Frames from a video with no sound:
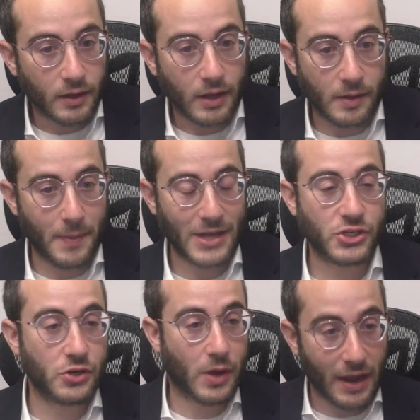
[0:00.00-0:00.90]
He,
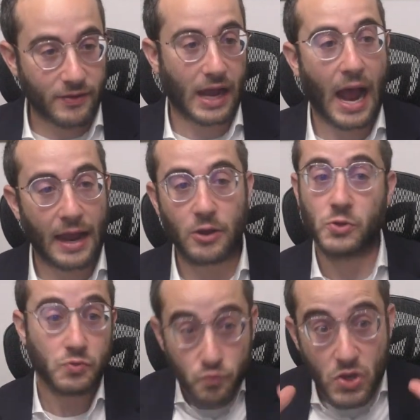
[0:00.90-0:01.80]
imagine you have a guy
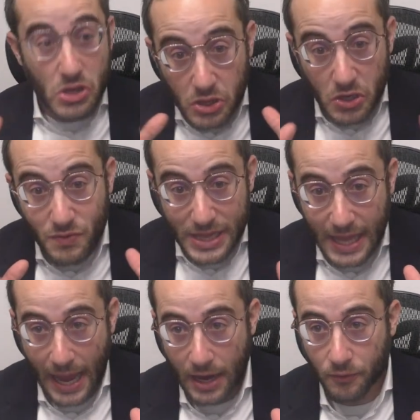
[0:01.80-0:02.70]
who's really,
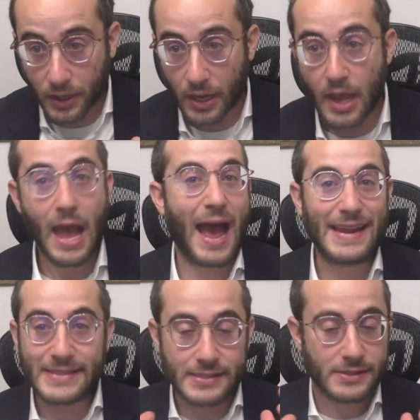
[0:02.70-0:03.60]
really angry, and
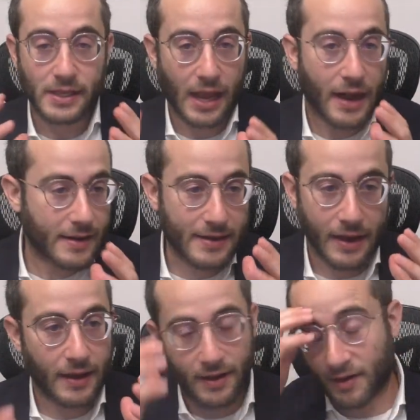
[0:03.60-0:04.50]
he's got into
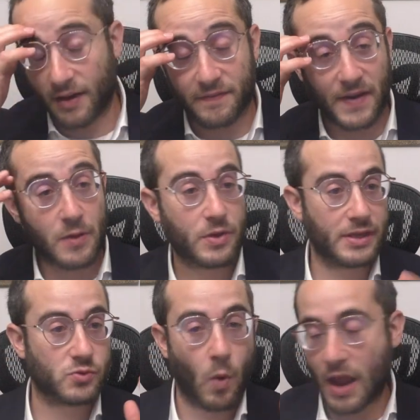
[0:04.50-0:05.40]
a, a fight with
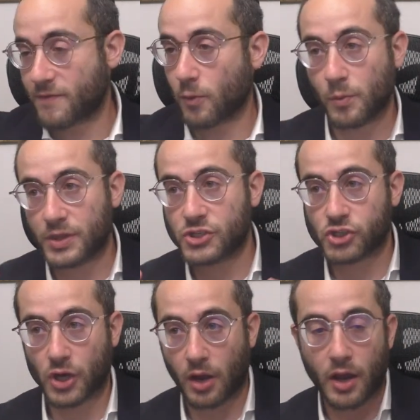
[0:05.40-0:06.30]
his wife or with his
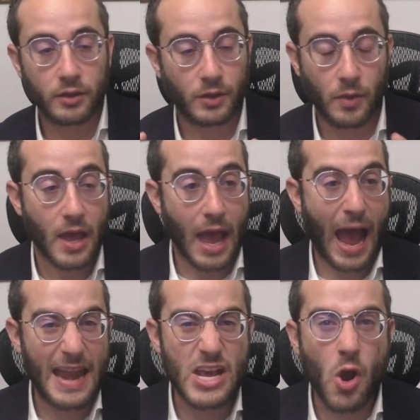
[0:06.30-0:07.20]
child, or,
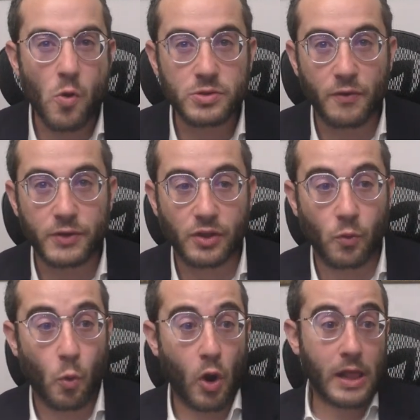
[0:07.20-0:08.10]
and he goes over to the
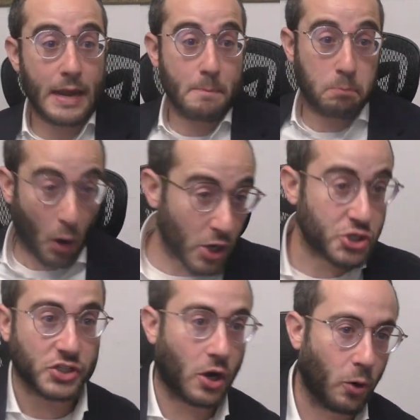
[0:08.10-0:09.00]
wall and he
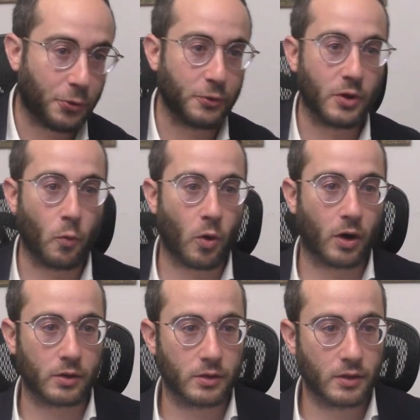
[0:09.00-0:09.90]
punches a hole through the
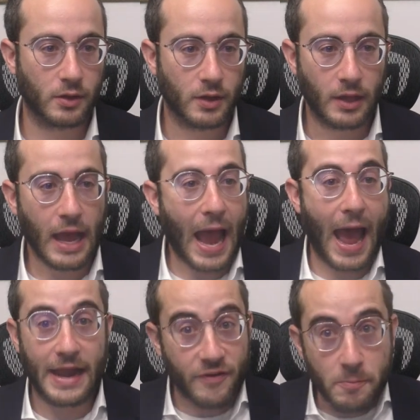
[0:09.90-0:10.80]
wall.
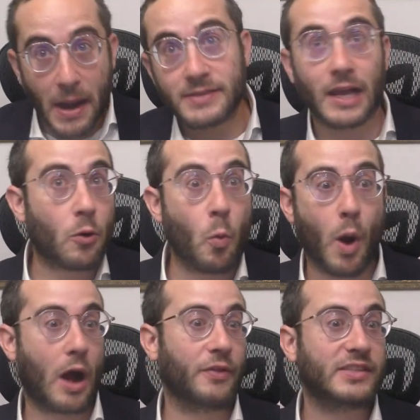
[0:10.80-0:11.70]
And everybody's like,
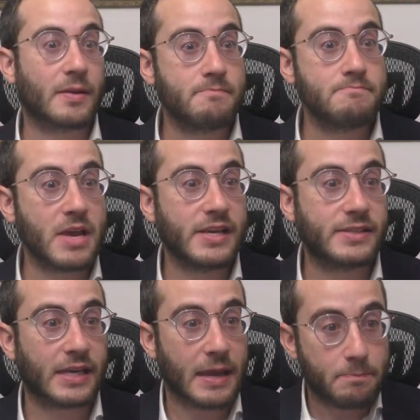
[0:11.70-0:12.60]
wow, that's
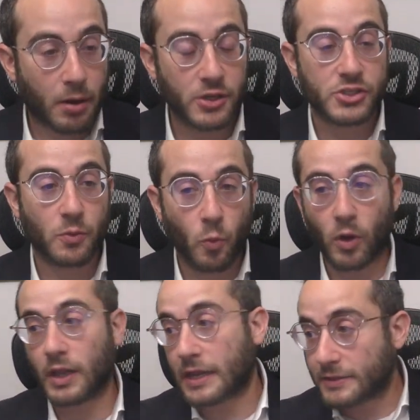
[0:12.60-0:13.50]
amazing. He punched the
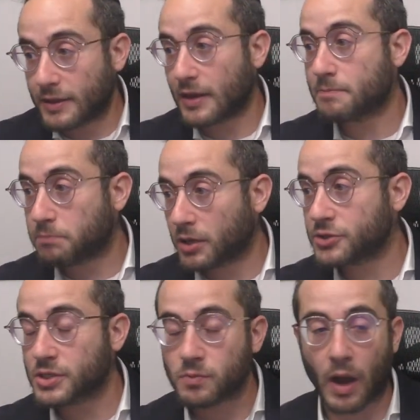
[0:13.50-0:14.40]
wall and he didn't
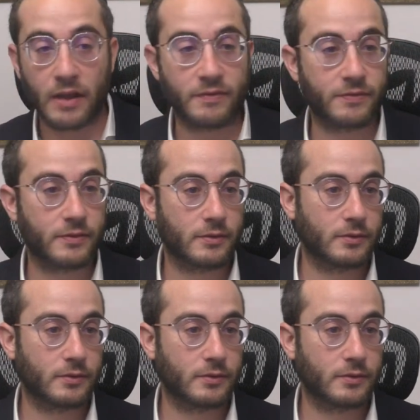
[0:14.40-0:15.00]
punch his wife.